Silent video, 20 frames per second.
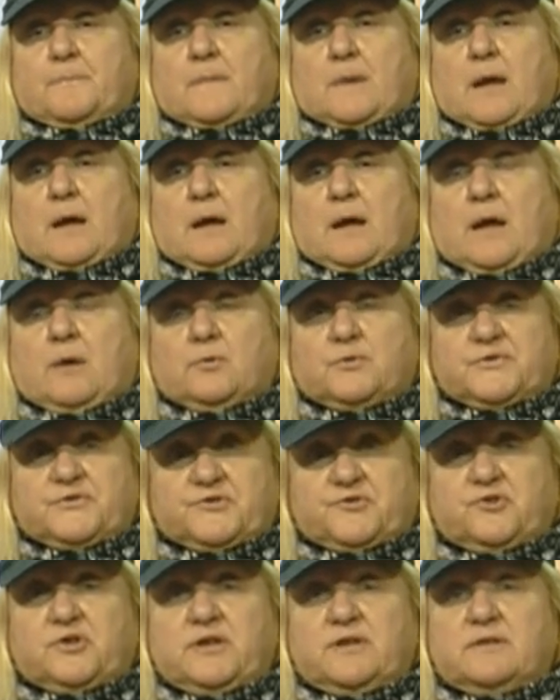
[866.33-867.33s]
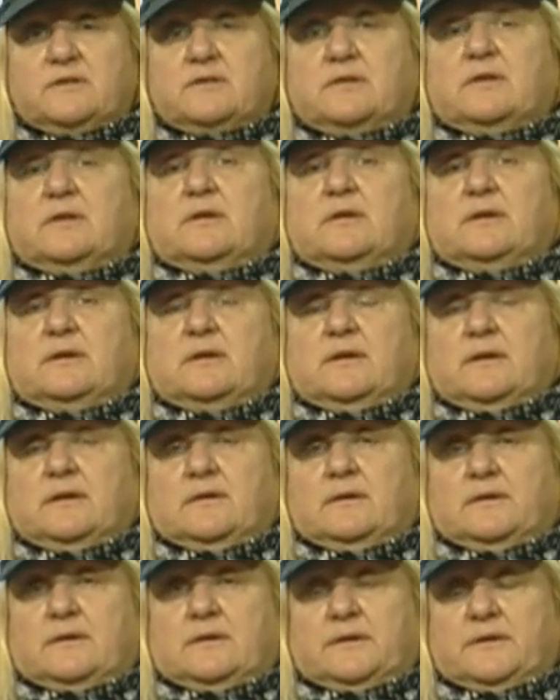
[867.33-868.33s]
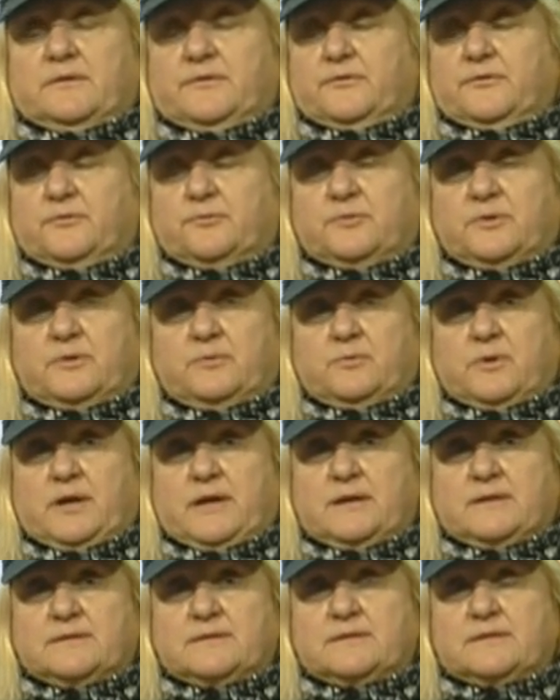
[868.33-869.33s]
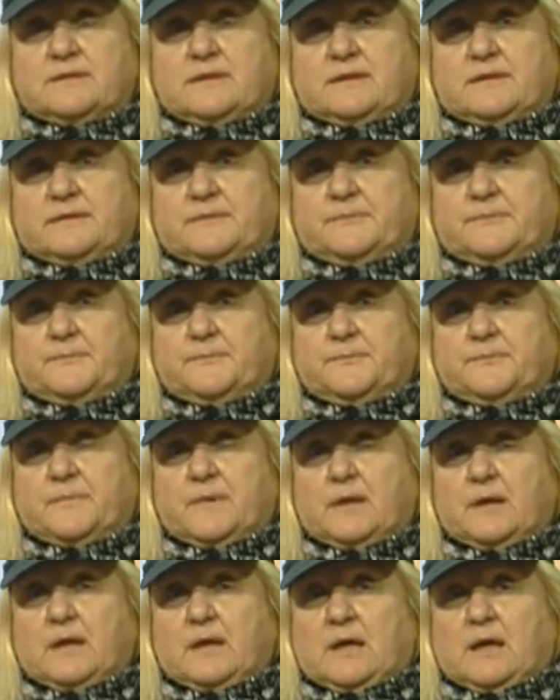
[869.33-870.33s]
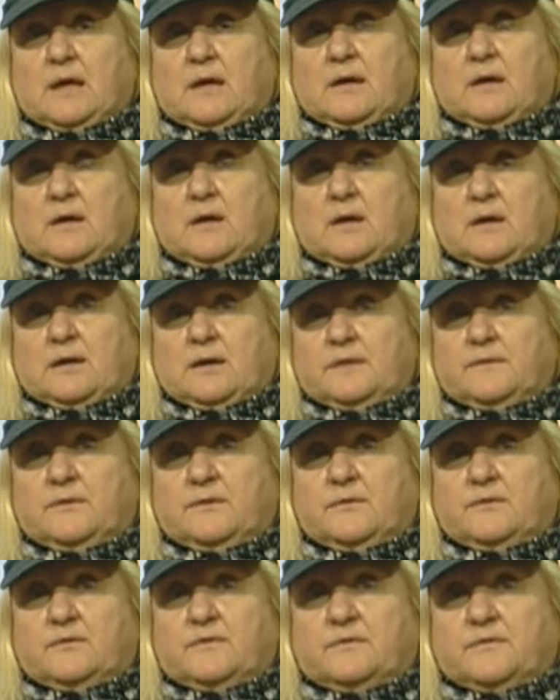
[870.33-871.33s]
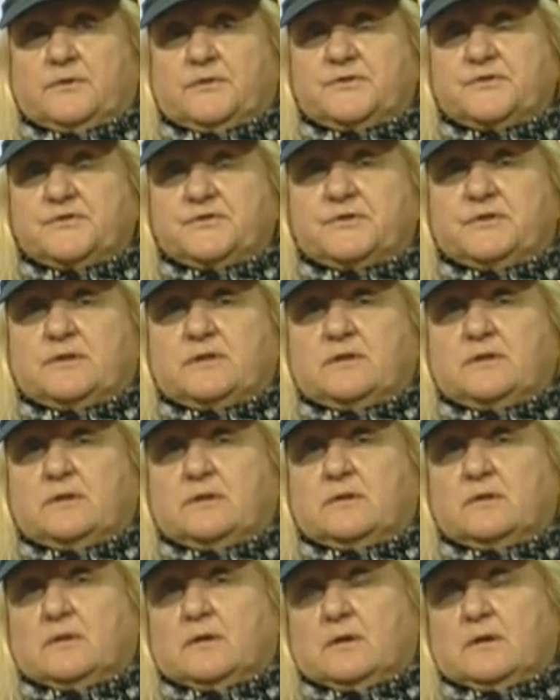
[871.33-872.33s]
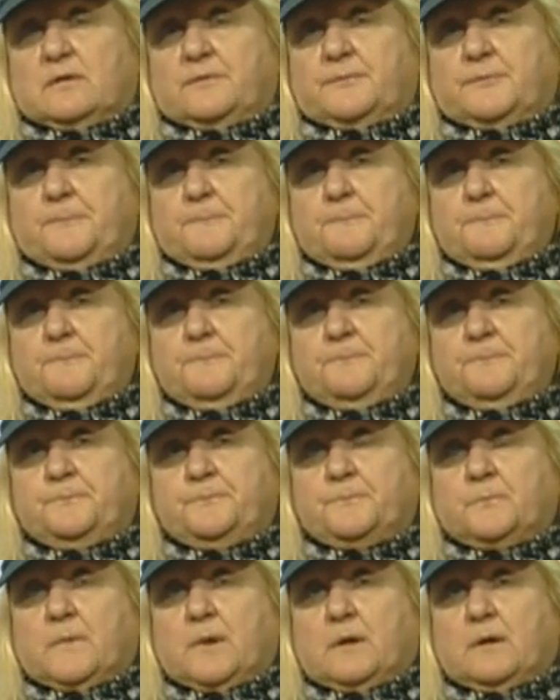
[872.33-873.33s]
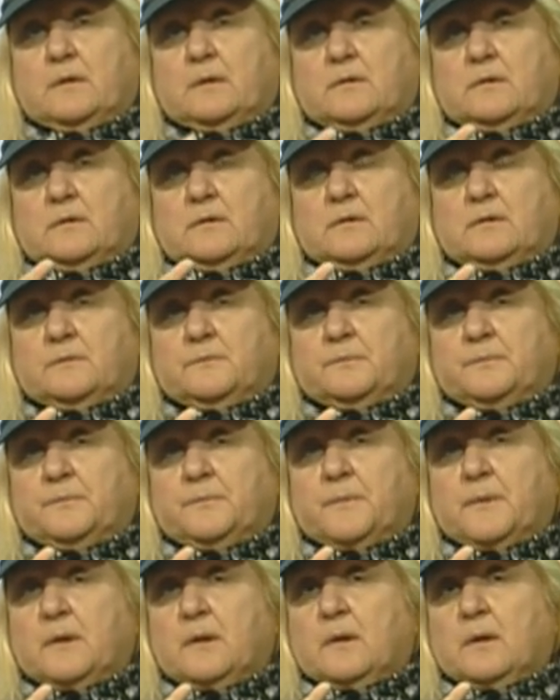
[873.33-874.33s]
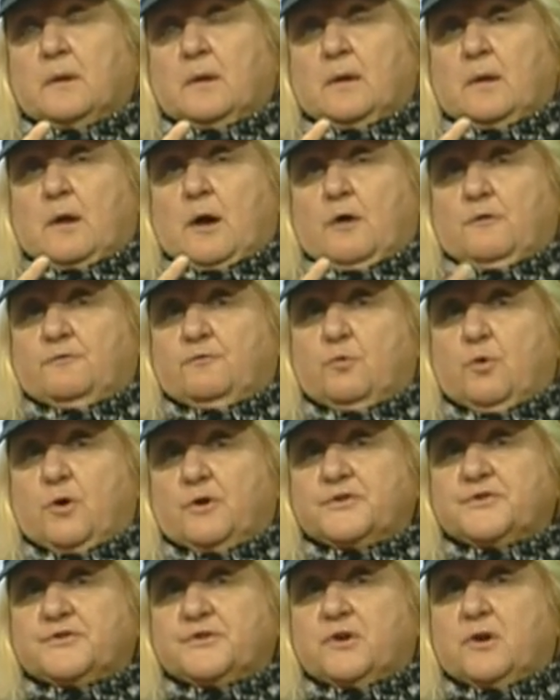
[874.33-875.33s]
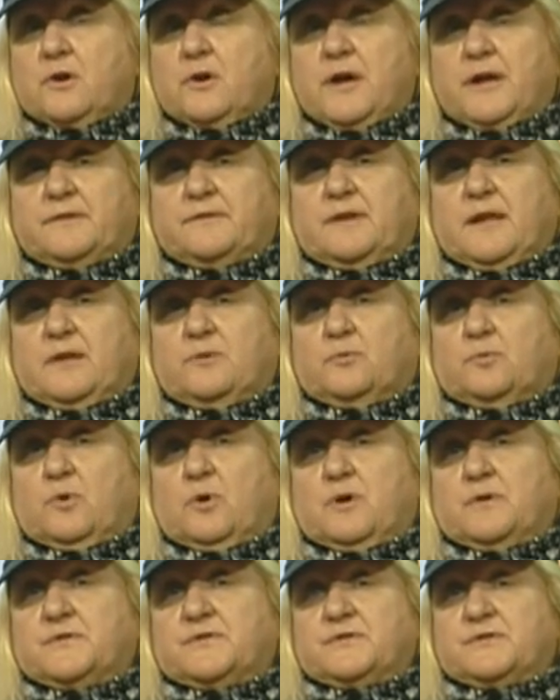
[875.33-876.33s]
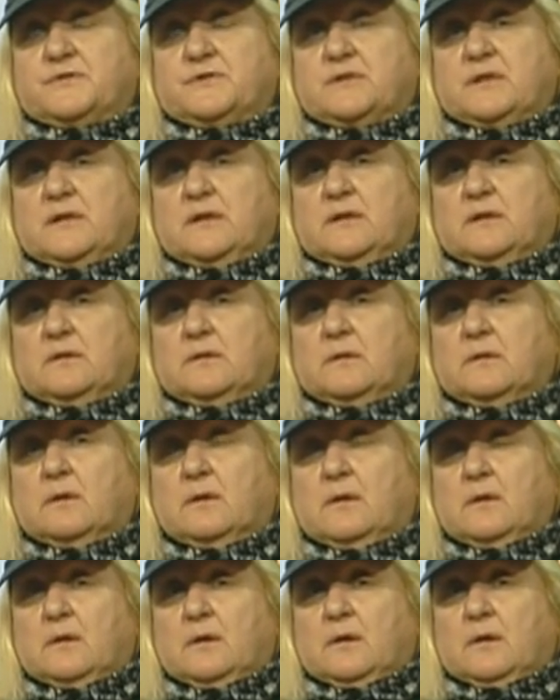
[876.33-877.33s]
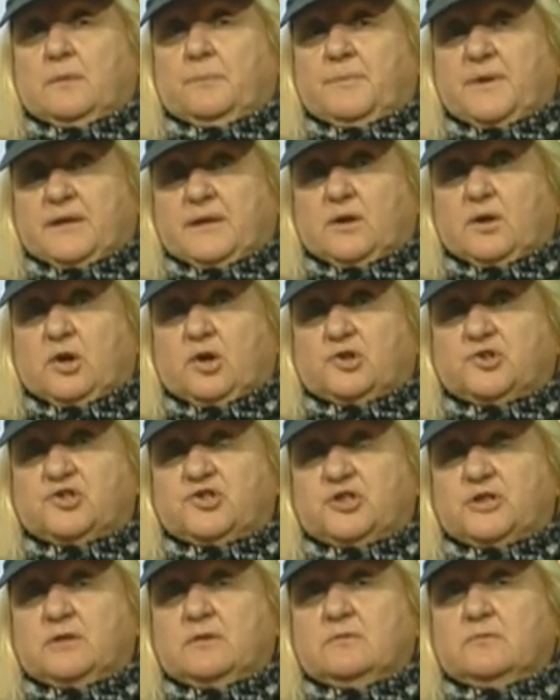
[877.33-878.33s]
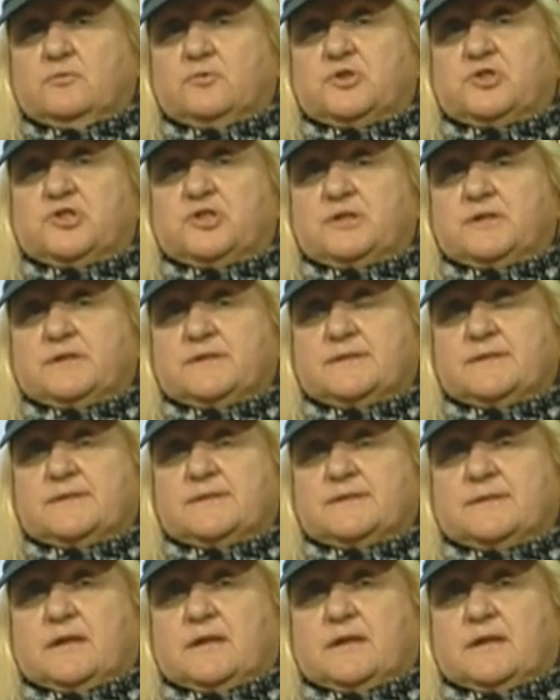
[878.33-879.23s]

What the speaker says: I was trained in 3 ways at the University of Warsaw, and that was in pedagogy, which is